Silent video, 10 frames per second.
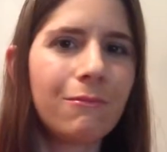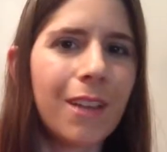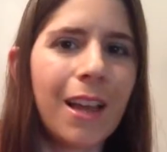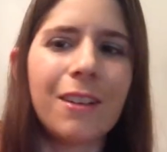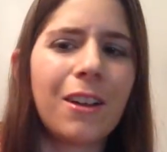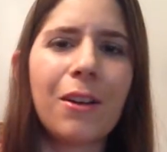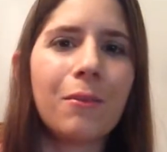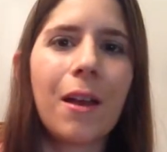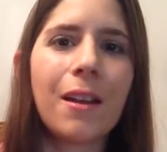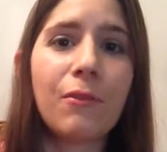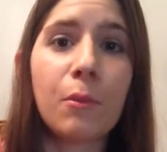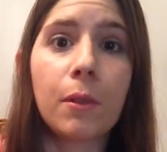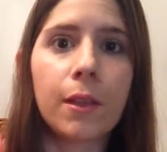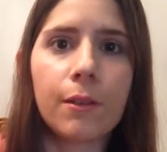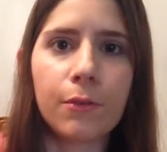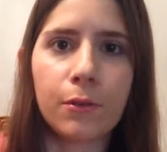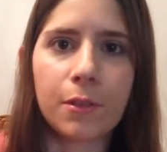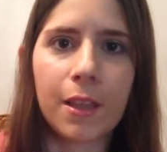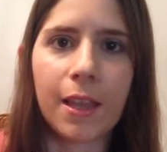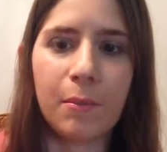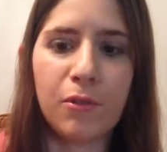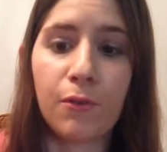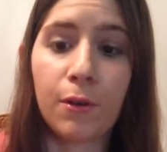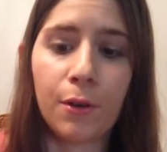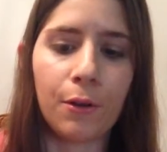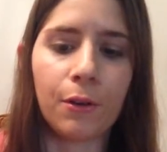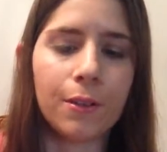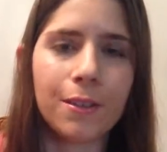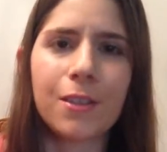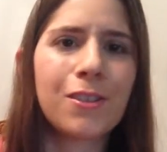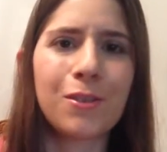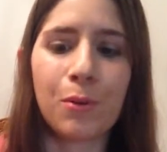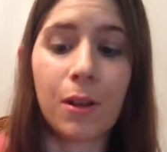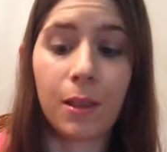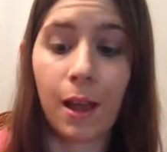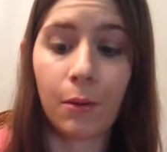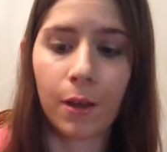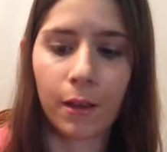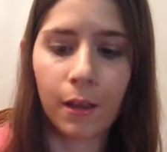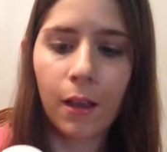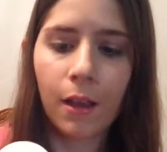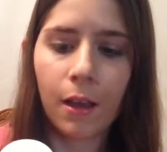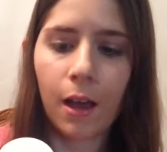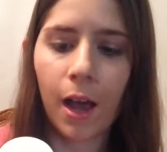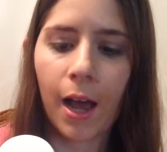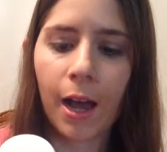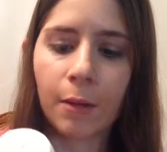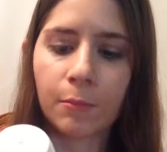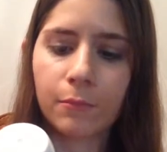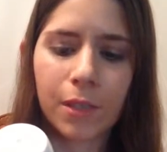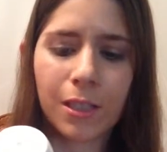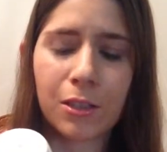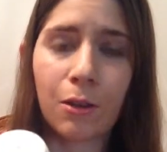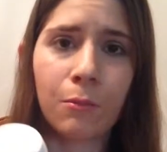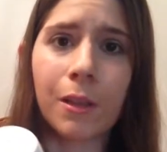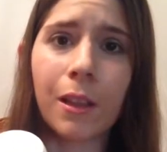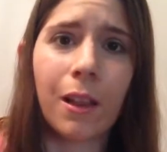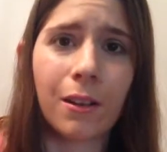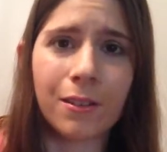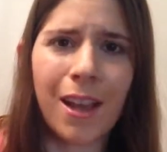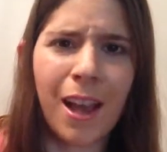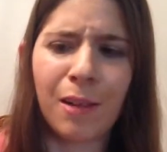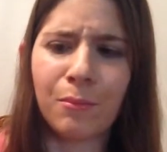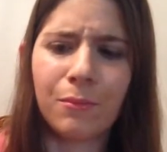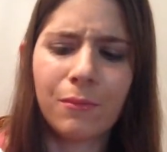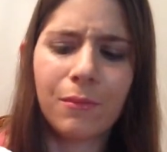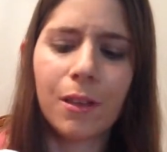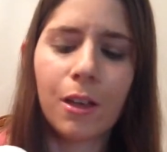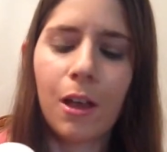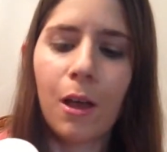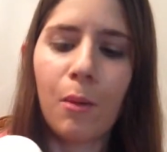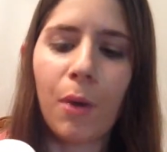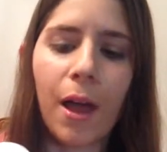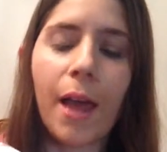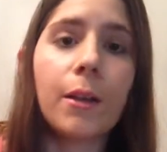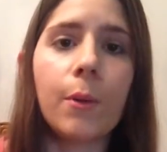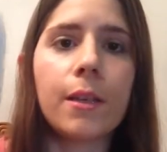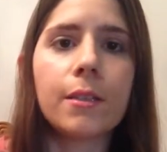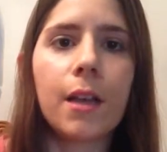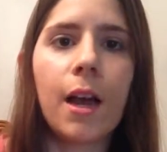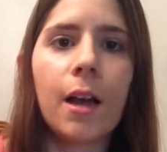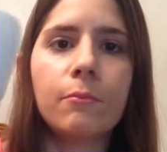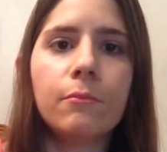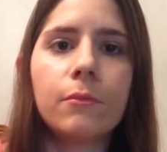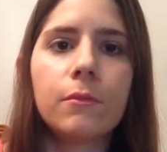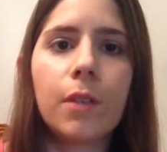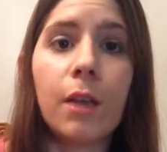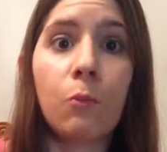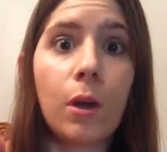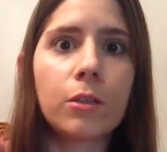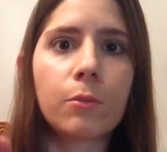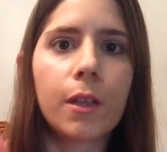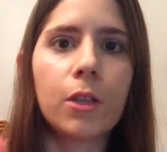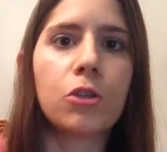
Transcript: I don't know. I never believe those claims for deodorants. Let's just put it that way. That's a really long time. But anyways, it was really